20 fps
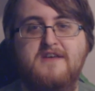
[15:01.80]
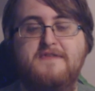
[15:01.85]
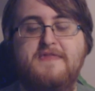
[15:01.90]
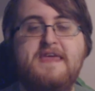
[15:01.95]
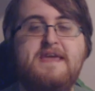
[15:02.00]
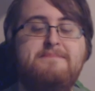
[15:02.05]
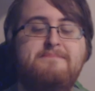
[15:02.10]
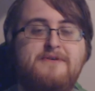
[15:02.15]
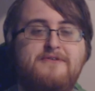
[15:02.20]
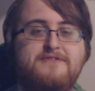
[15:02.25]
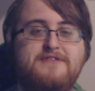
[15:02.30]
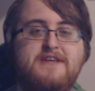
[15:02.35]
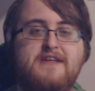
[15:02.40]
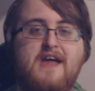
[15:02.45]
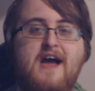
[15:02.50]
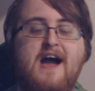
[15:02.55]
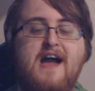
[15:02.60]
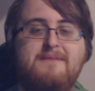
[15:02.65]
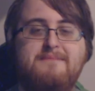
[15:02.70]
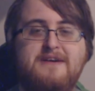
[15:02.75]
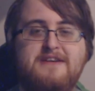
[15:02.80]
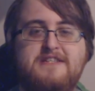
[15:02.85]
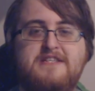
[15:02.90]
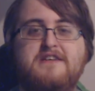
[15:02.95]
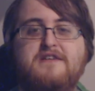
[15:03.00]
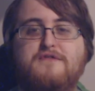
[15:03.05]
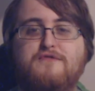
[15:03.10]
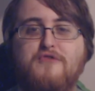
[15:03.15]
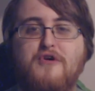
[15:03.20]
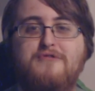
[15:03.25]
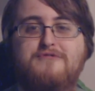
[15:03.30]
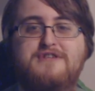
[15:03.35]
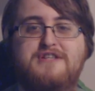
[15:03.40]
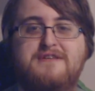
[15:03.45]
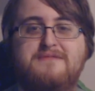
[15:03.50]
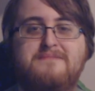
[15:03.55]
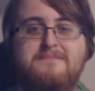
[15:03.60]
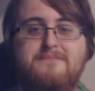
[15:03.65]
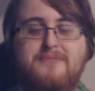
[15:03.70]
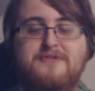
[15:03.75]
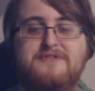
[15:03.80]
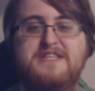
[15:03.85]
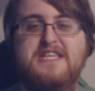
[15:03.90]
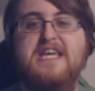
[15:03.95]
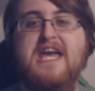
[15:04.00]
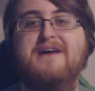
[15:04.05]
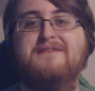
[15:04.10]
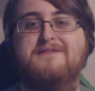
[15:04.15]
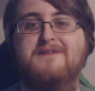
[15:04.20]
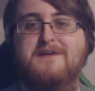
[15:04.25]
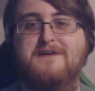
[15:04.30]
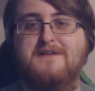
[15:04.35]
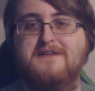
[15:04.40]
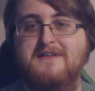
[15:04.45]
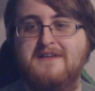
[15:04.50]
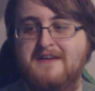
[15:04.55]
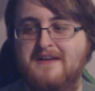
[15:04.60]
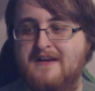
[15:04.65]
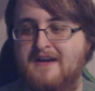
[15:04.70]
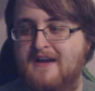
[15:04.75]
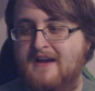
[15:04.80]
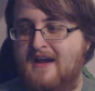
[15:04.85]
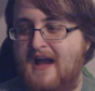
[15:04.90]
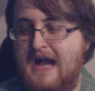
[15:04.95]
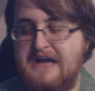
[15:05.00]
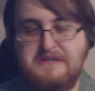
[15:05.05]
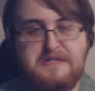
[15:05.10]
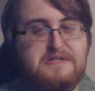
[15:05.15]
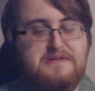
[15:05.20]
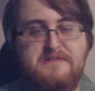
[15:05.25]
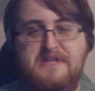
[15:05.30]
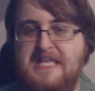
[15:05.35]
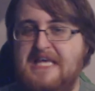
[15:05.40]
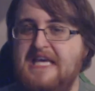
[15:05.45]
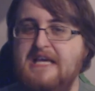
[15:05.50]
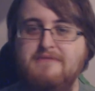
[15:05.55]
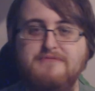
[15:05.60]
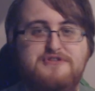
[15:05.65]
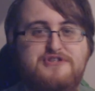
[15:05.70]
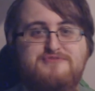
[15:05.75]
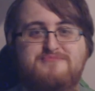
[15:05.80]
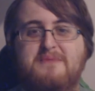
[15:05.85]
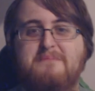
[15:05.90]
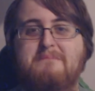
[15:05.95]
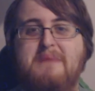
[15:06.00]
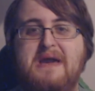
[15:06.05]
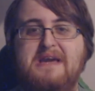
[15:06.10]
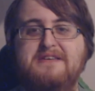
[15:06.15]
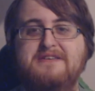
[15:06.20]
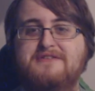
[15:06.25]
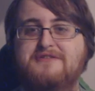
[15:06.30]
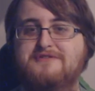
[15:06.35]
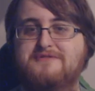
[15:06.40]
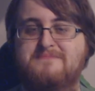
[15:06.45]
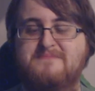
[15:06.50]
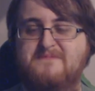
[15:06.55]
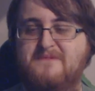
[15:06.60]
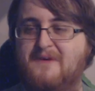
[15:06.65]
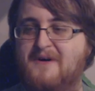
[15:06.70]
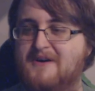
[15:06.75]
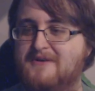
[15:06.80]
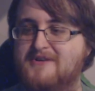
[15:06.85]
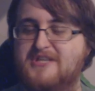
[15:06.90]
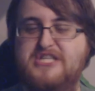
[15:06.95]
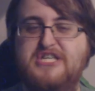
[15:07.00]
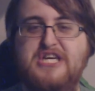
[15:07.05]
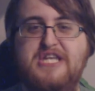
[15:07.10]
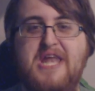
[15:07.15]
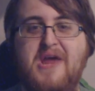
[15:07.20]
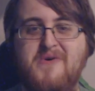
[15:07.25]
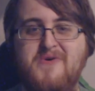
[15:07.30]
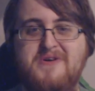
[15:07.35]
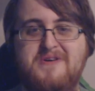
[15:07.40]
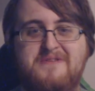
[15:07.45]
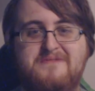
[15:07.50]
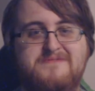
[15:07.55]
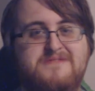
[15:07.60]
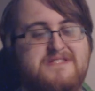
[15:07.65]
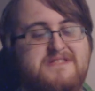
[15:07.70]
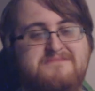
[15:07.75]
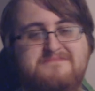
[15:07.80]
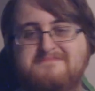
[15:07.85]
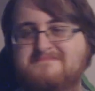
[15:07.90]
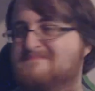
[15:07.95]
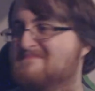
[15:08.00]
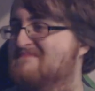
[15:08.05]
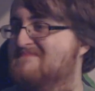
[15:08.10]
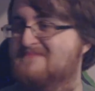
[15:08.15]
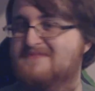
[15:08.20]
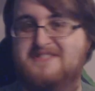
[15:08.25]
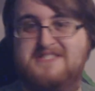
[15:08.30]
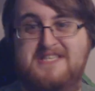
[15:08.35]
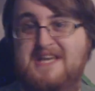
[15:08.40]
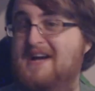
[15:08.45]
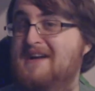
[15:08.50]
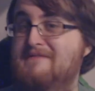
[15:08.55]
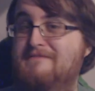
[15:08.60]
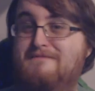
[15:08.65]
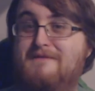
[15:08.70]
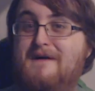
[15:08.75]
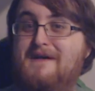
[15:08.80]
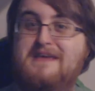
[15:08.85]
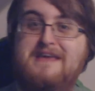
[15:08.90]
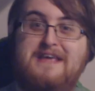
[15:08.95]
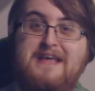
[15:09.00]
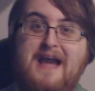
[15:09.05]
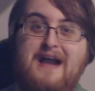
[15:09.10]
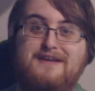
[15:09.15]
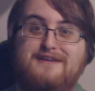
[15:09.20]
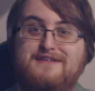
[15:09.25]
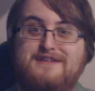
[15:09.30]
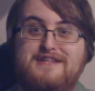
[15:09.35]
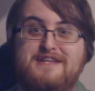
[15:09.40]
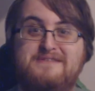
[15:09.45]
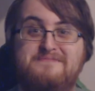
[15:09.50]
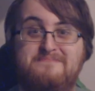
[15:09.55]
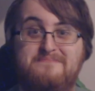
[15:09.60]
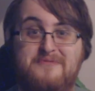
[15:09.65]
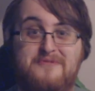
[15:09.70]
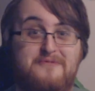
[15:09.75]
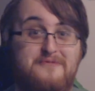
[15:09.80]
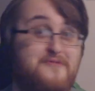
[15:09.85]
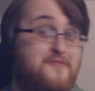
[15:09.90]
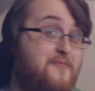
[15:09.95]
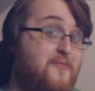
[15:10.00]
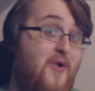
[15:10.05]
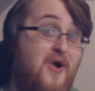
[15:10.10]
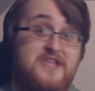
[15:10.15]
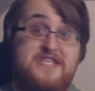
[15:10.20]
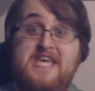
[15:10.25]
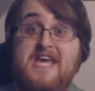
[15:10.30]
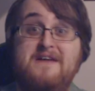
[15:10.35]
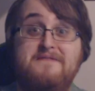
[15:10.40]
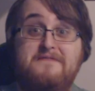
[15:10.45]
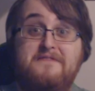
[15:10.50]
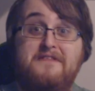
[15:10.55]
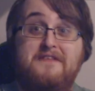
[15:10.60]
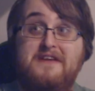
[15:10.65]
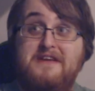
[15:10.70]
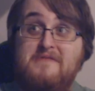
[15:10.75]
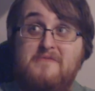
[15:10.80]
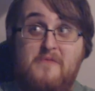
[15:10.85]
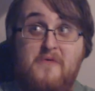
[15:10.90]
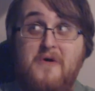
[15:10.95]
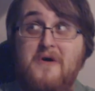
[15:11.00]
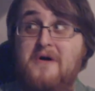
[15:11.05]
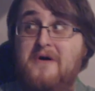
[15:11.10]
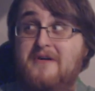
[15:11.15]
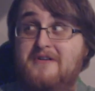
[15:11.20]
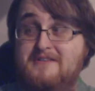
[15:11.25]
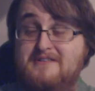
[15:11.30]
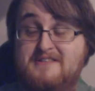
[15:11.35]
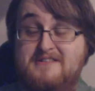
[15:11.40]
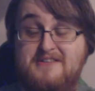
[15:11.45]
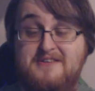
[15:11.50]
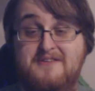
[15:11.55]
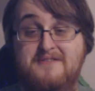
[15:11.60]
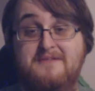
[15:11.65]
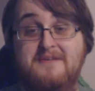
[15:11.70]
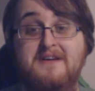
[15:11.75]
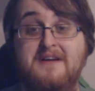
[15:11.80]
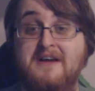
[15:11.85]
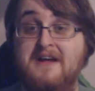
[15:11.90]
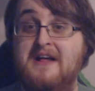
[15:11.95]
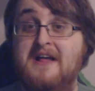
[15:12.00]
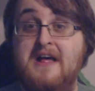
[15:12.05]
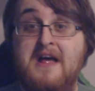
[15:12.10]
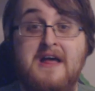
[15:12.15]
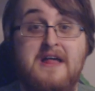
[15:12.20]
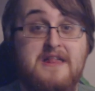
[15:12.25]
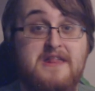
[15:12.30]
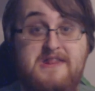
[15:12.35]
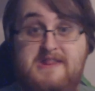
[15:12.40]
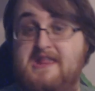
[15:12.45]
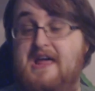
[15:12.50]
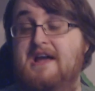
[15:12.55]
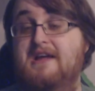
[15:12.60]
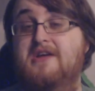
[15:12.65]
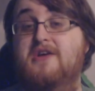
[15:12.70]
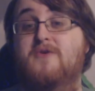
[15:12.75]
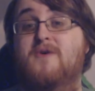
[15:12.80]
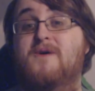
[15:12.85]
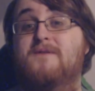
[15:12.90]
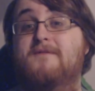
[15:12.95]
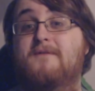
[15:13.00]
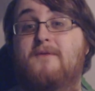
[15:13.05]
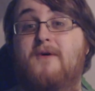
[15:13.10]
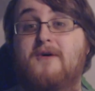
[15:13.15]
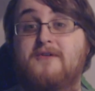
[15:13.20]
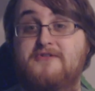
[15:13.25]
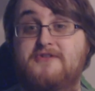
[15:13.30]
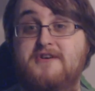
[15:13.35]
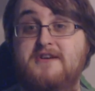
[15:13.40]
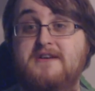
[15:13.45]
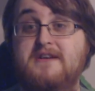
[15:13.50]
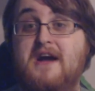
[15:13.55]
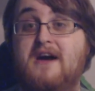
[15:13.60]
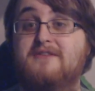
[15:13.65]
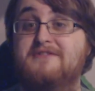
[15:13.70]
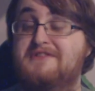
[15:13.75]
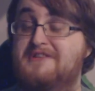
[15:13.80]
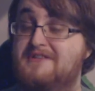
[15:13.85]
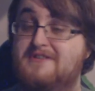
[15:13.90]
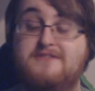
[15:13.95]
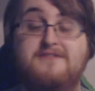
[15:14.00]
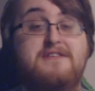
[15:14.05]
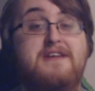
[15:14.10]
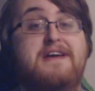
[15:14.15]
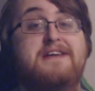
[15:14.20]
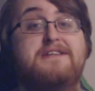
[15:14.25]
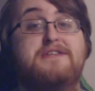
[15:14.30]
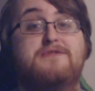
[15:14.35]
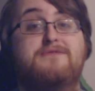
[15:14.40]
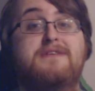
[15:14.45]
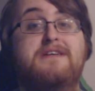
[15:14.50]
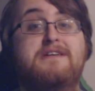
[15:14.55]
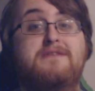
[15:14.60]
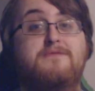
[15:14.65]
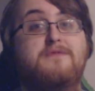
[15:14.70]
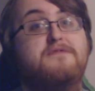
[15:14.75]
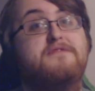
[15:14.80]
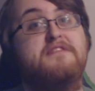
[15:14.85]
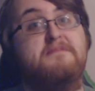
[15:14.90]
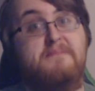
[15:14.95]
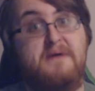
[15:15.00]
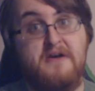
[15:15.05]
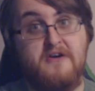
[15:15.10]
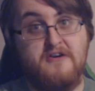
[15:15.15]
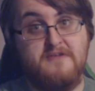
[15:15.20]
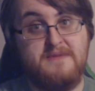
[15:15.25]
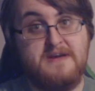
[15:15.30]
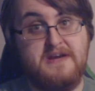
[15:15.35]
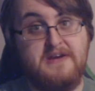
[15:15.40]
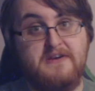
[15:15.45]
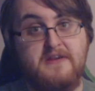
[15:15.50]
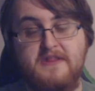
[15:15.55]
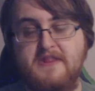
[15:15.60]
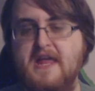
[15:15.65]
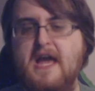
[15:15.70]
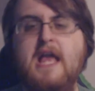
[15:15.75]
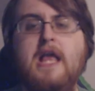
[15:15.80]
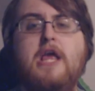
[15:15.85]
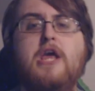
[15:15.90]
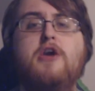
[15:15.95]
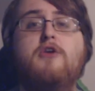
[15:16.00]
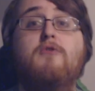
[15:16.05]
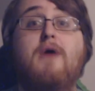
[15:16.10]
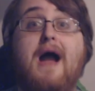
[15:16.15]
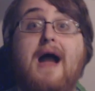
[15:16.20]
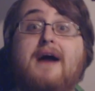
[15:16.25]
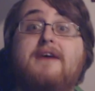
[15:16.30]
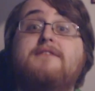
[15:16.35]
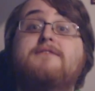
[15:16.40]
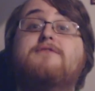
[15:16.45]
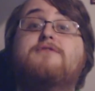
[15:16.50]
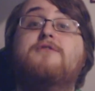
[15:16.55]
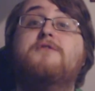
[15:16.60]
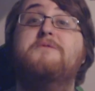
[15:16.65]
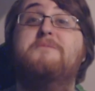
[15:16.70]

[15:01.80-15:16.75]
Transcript: The theme music that I myself wrote and put together. I didn't think it was drum and bass, I just thought it was generic sci-fi kind of thing, but whatever, it worked, so Thank you all for watching. I'll see you next week with the pyramid. Thank you and